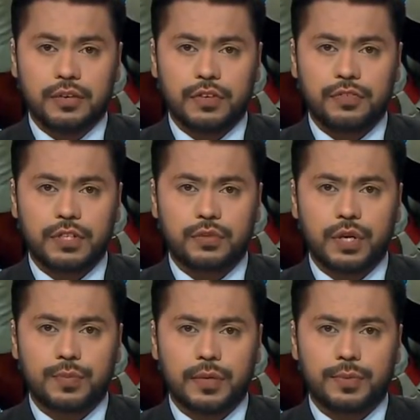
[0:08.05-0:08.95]

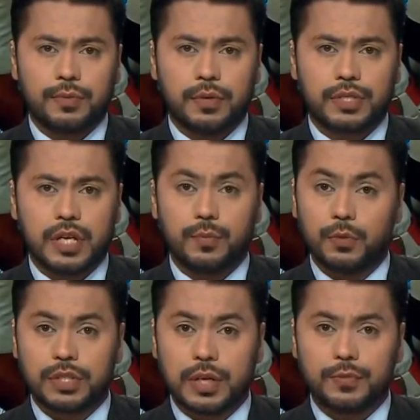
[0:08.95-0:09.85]
53 people, mostly
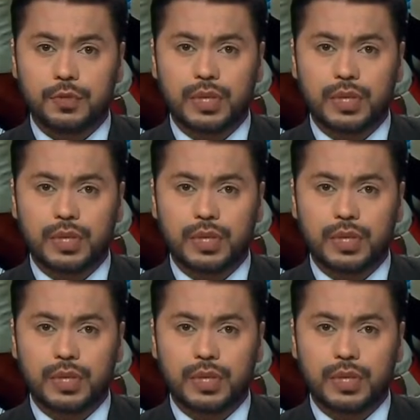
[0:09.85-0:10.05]
Muslims,